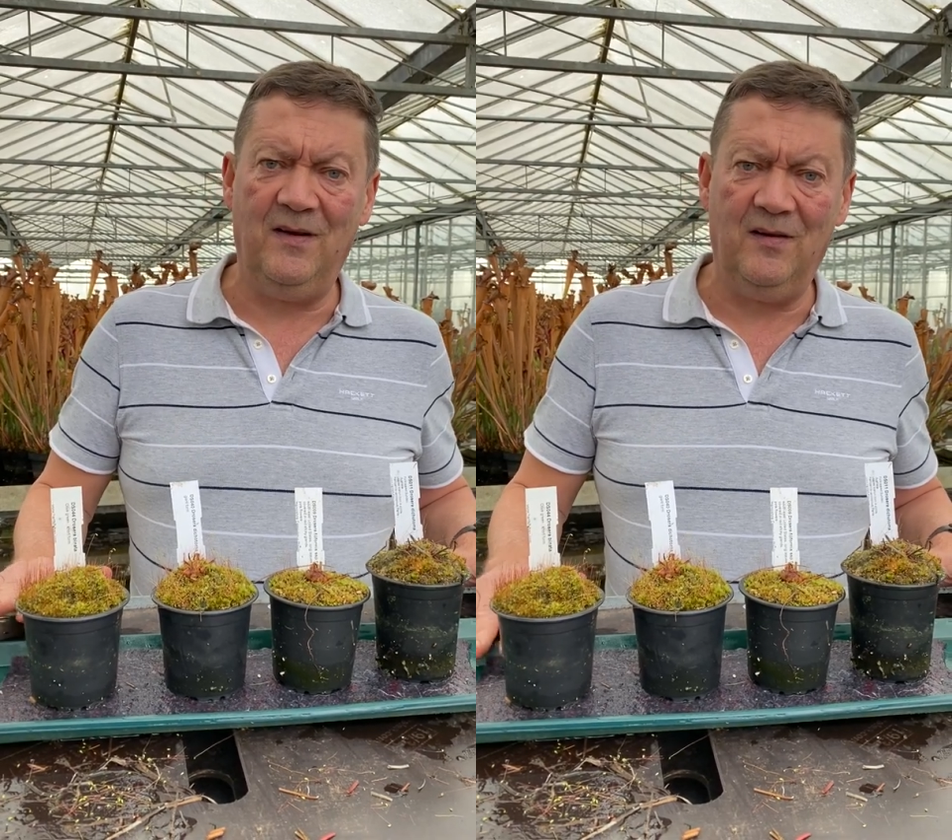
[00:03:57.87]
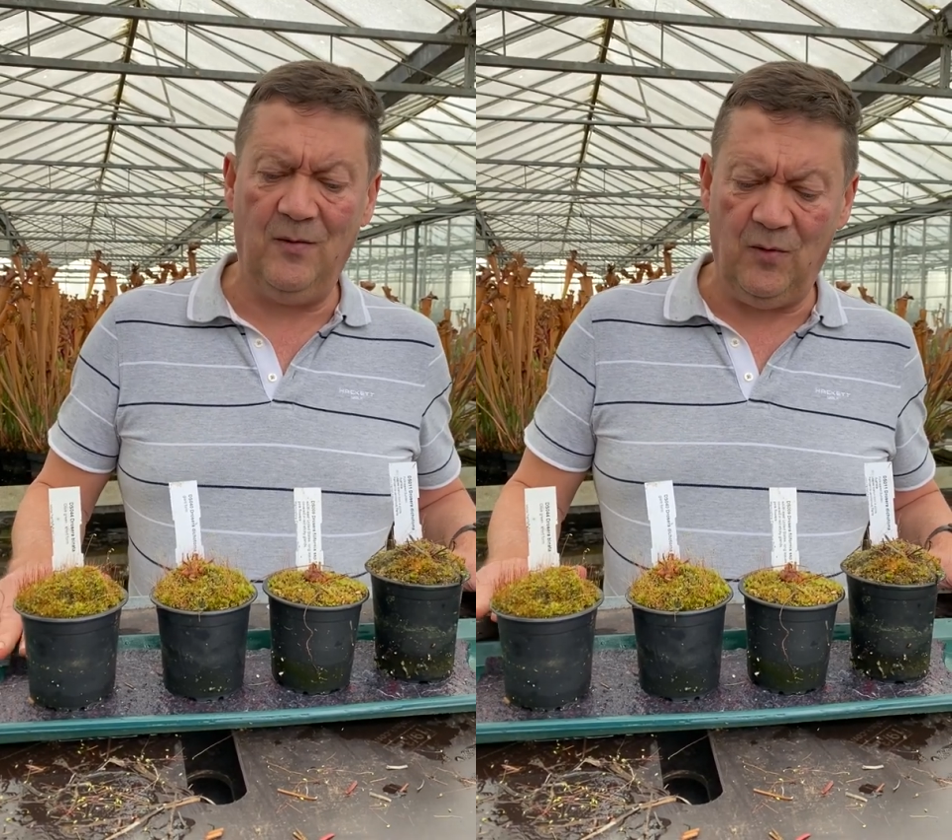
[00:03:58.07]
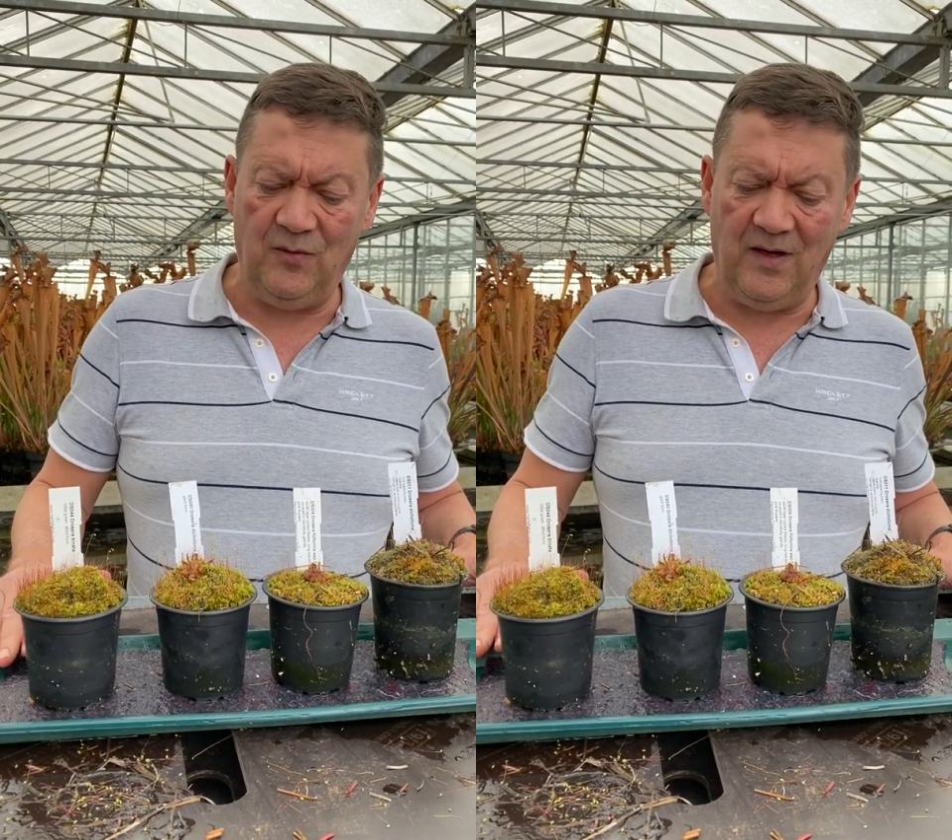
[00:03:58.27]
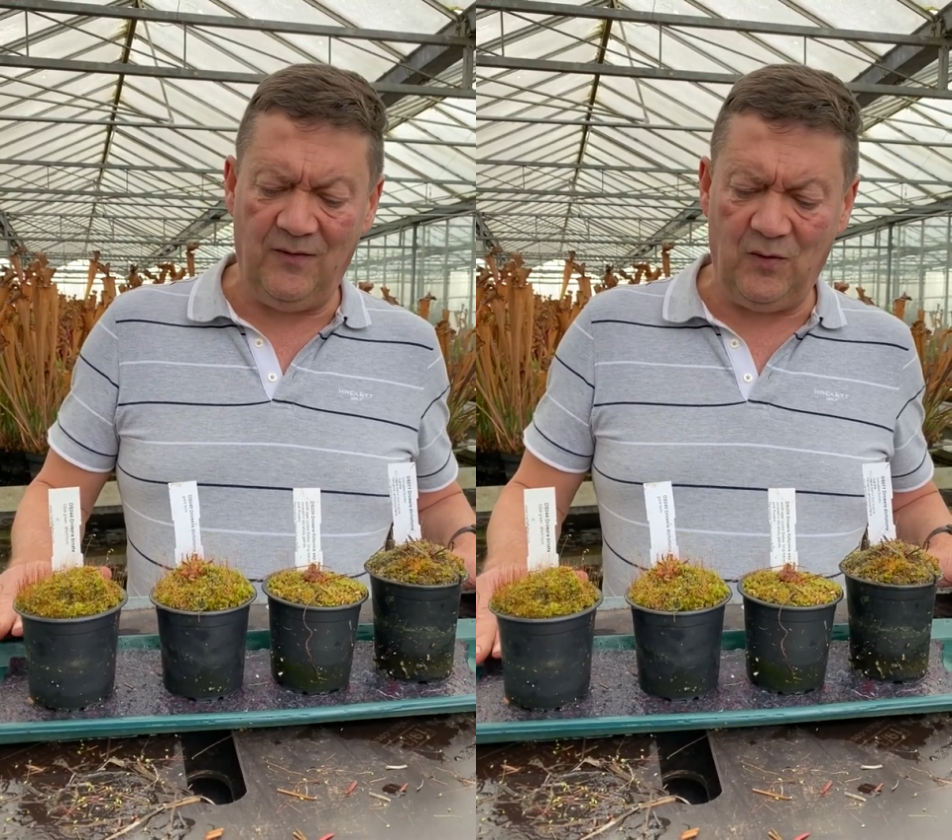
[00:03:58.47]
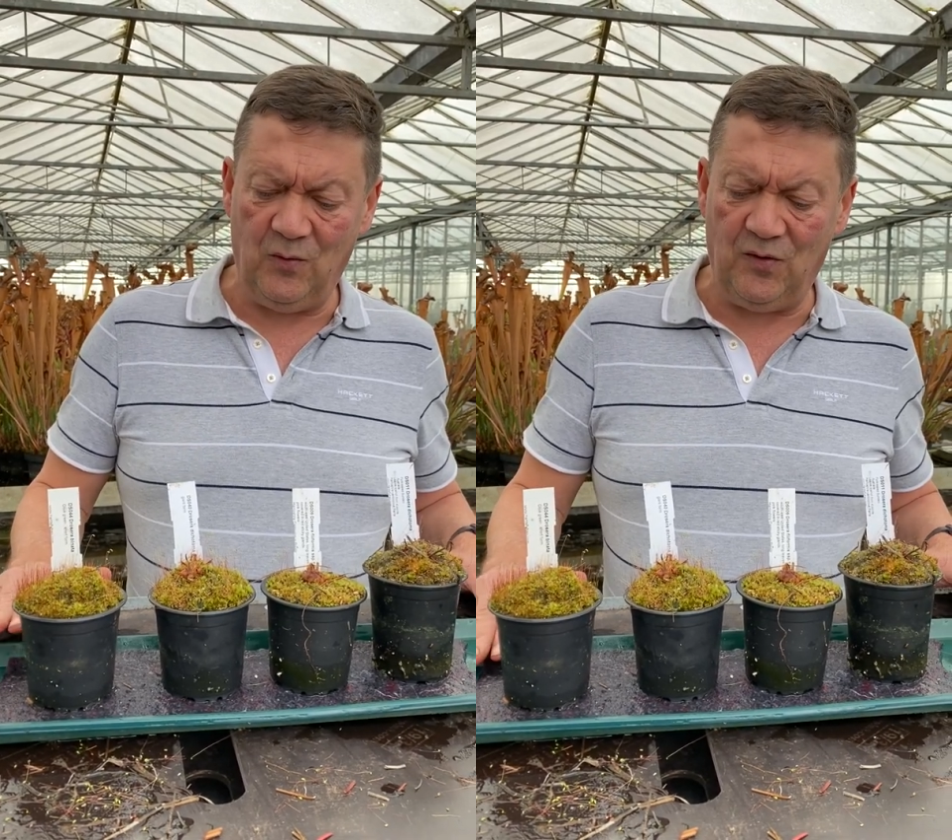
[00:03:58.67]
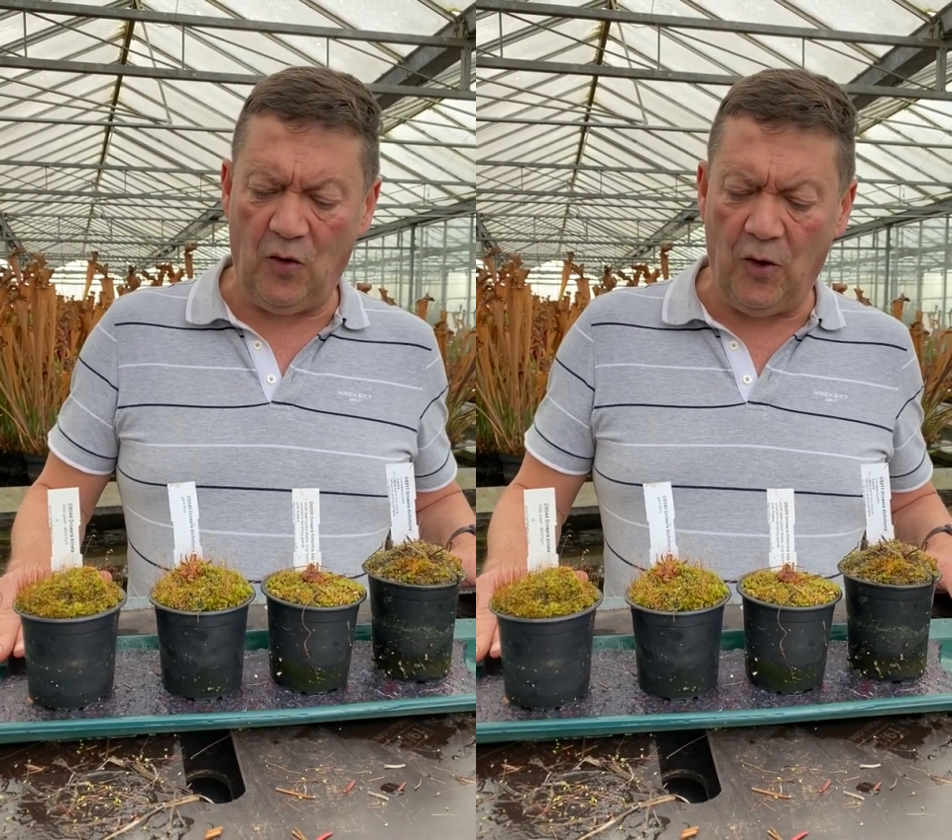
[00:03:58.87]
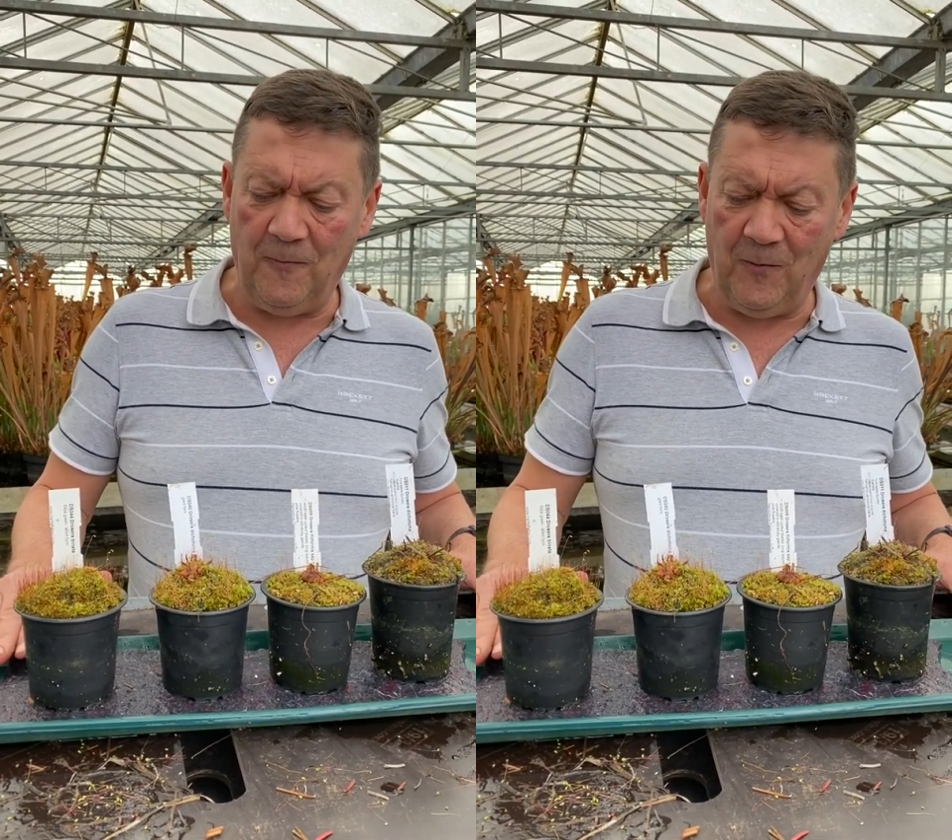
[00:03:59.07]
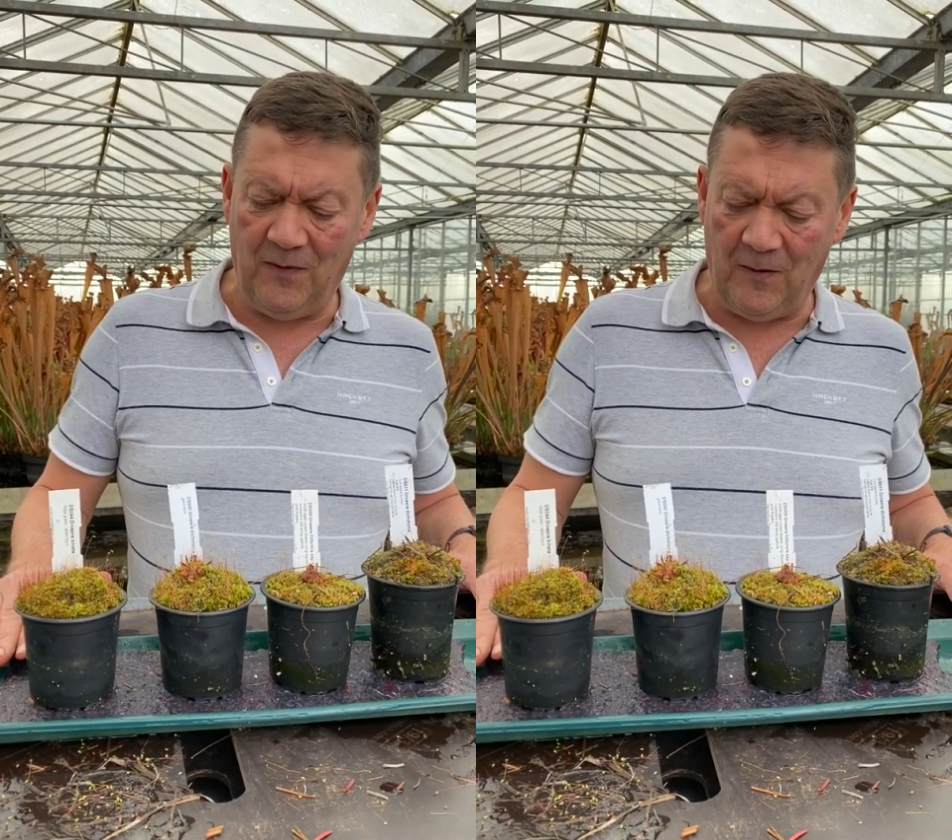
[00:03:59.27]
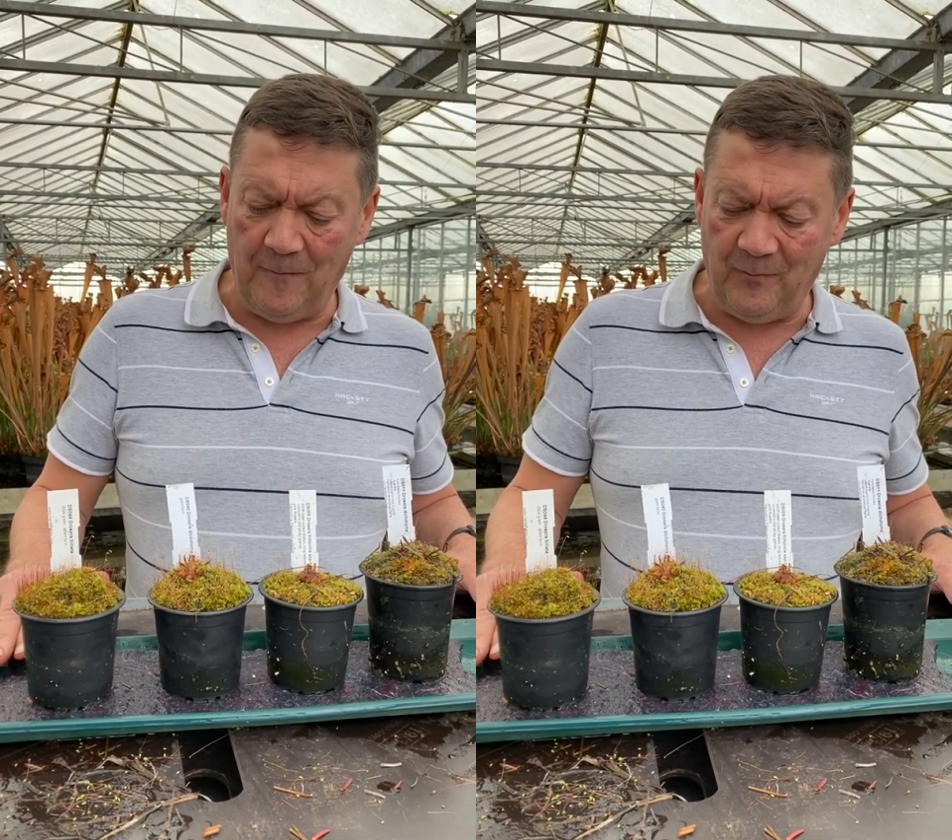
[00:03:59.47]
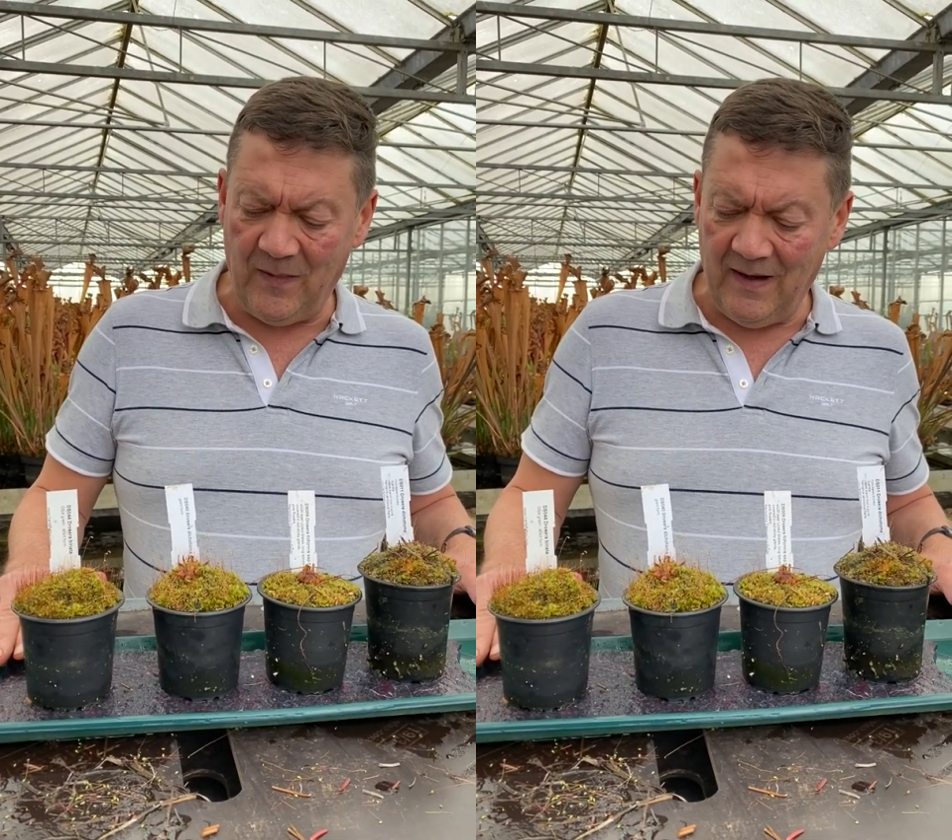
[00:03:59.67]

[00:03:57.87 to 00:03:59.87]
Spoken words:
the most difficult time with them,